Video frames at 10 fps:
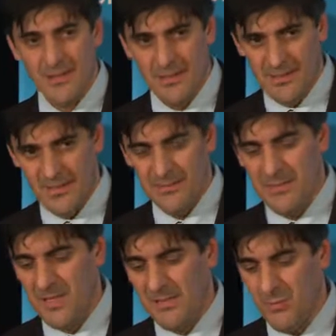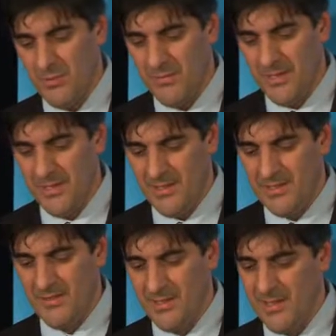And this comes back to what media
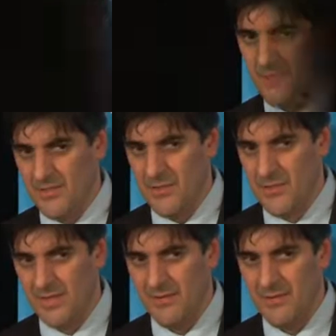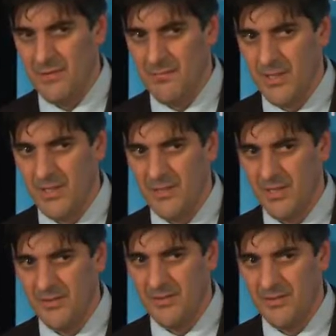does today, and this is a destructive thing the media
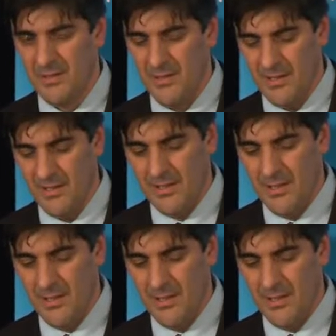does today.